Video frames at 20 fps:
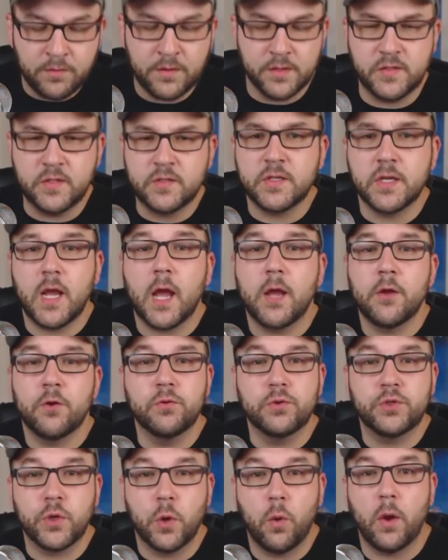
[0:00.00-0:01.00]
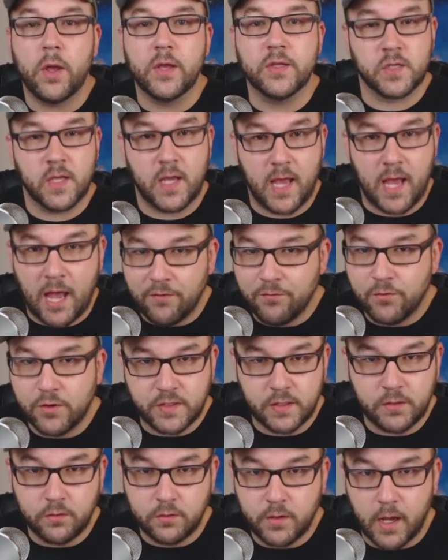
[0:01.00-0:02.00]
This is a guy who toys every
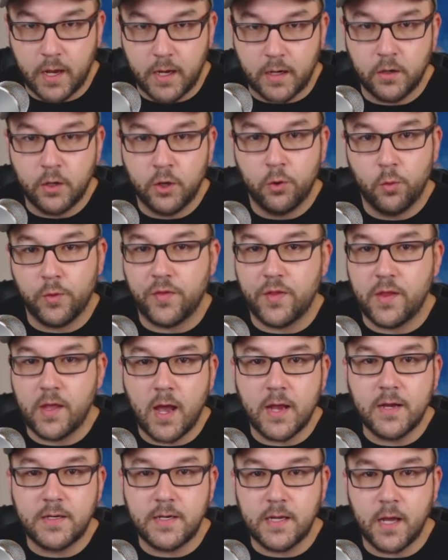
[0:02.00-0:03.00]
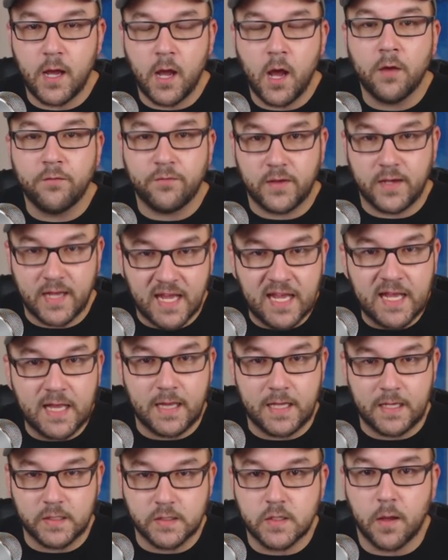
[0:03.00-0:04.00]
single night with the idea of
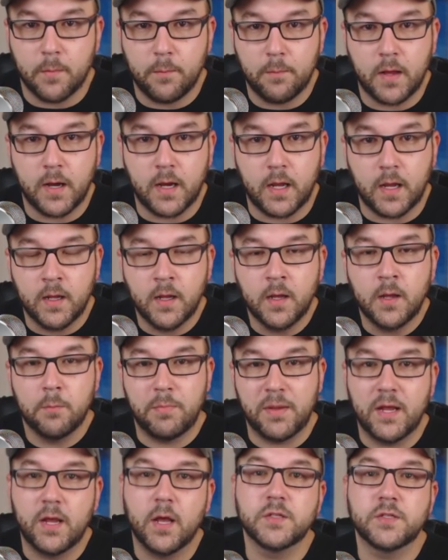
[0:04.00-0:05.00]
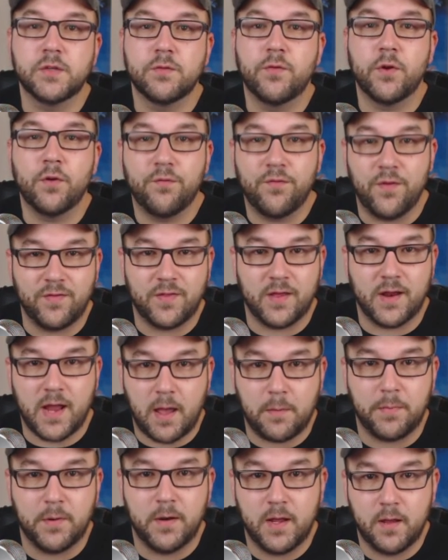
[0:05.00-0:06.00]
killing somebody because of an event that
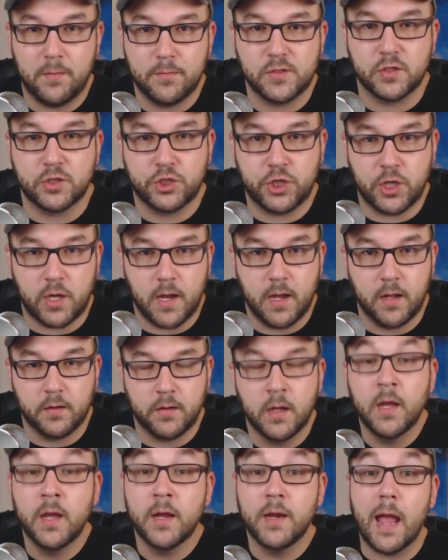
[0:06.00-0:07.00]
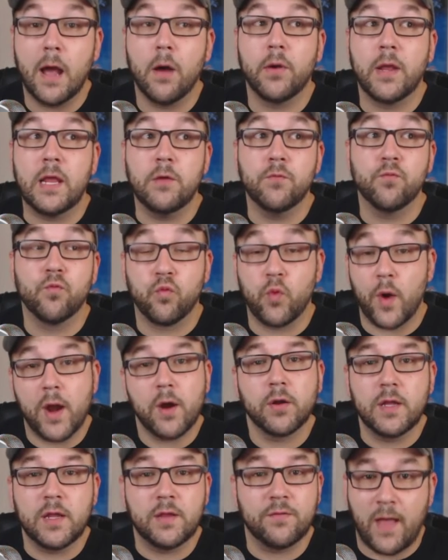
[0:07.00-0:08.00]
happened to him as a child. Now, he
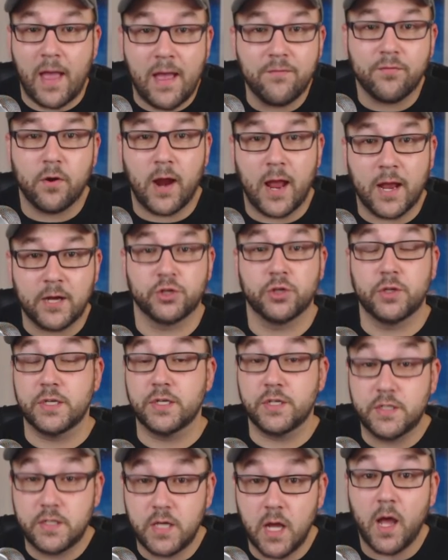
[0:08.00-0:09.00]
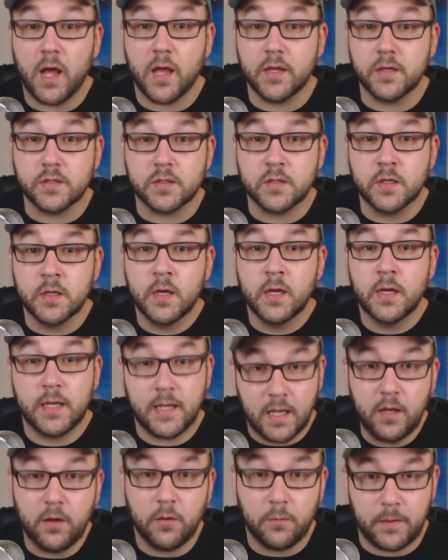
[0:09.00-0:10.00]
rarely, if ever, actually does
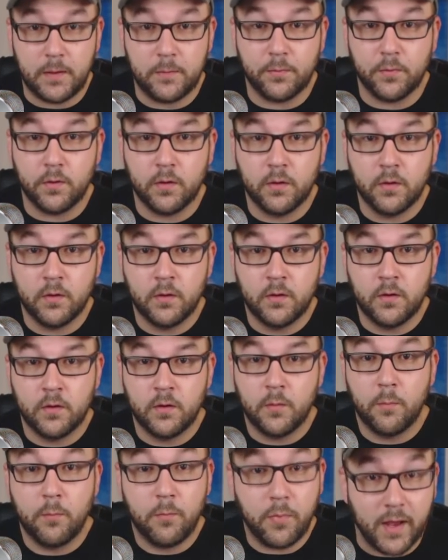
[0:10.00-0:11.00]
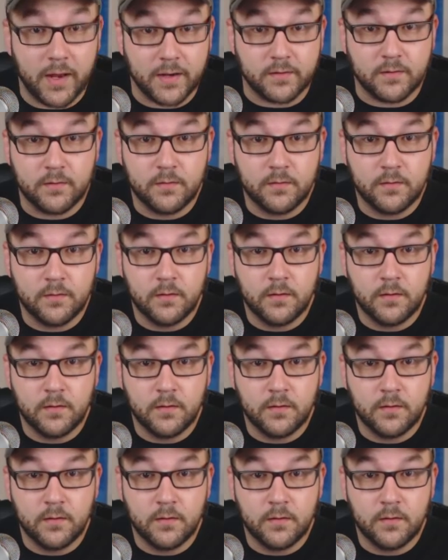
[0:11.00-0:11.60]
kill people, but